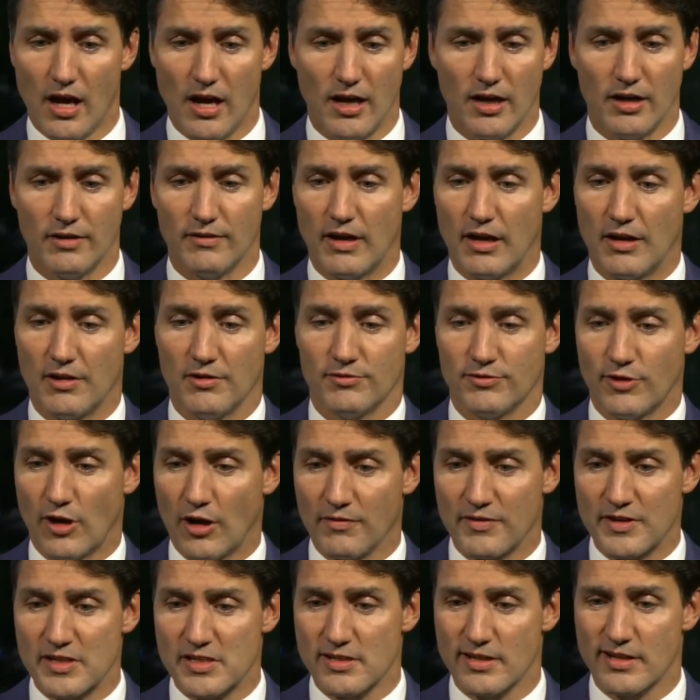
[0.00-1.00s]
have
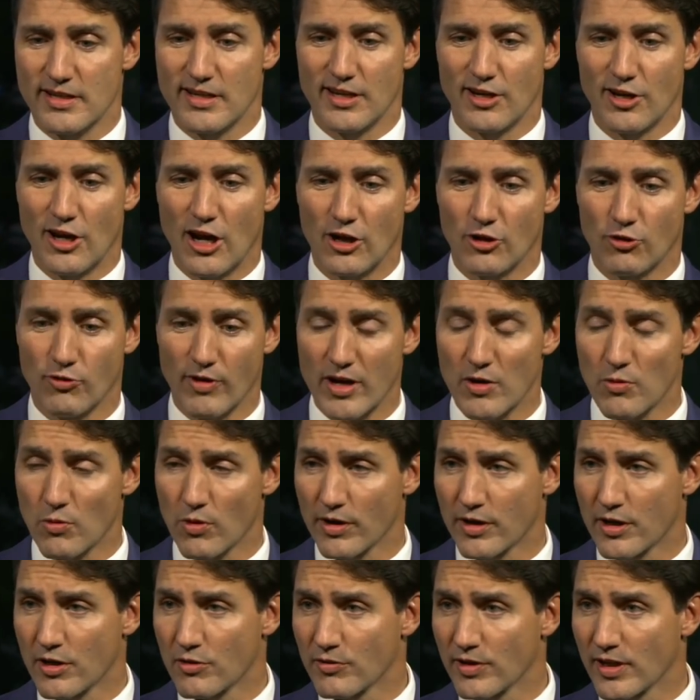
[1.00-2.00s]
obviously a great
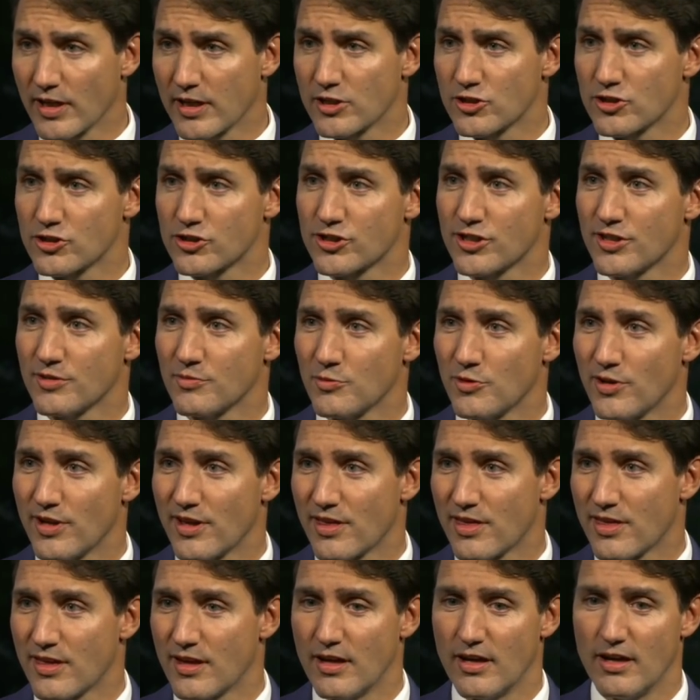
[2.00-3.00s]
working relationship
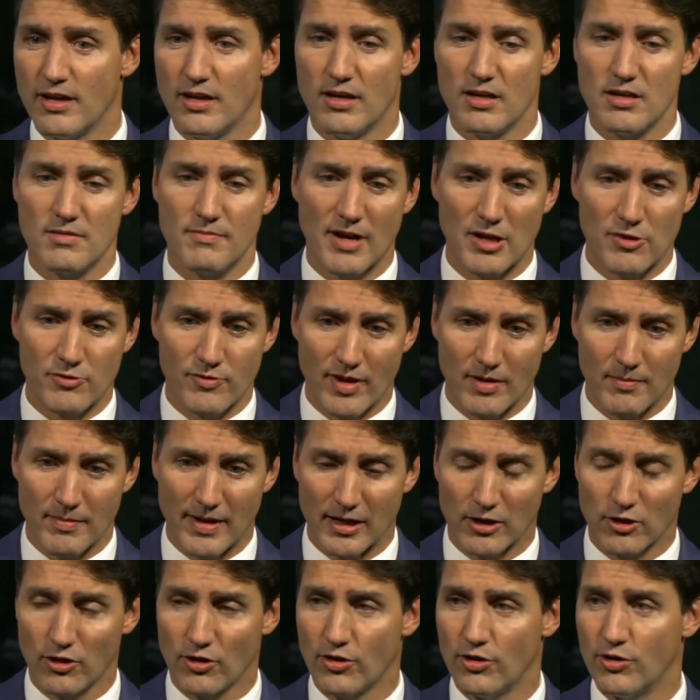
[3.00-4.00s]
with Emmanuel
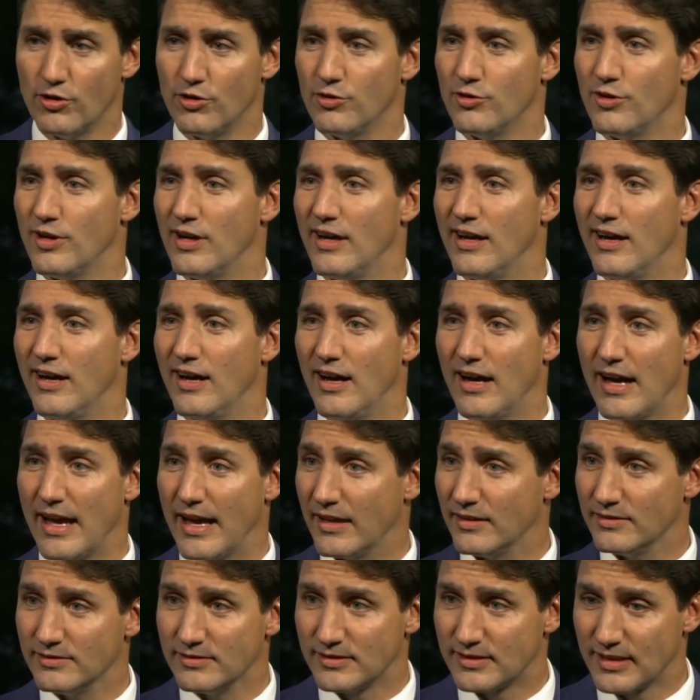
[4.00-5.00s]
Macron
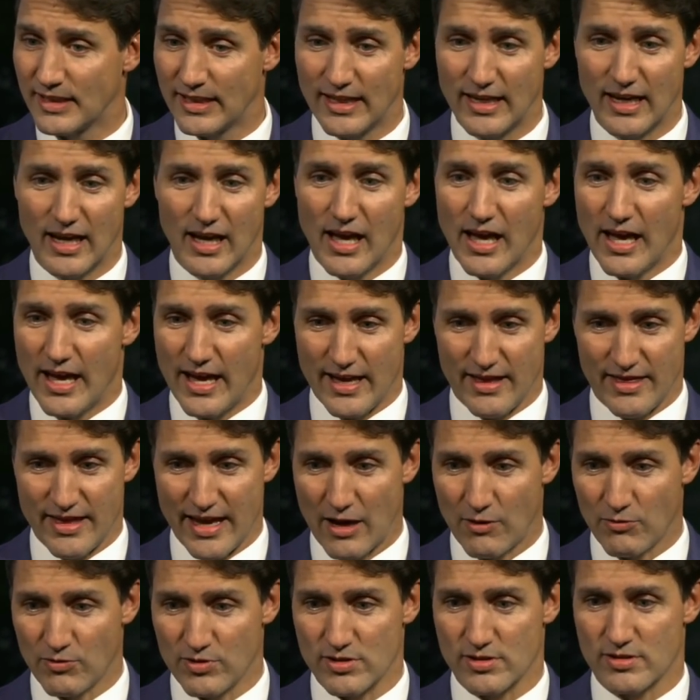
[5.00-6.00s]
and
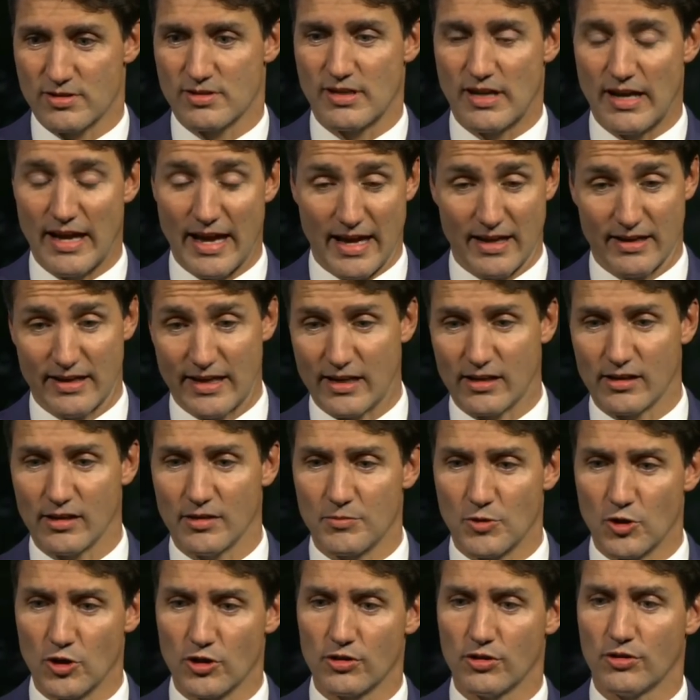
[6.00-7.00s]

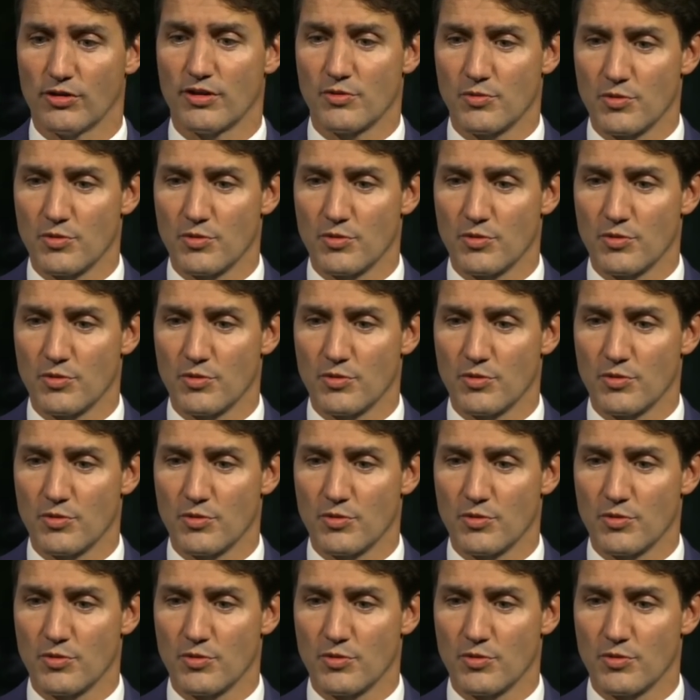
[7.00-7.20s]
Angela Merkel.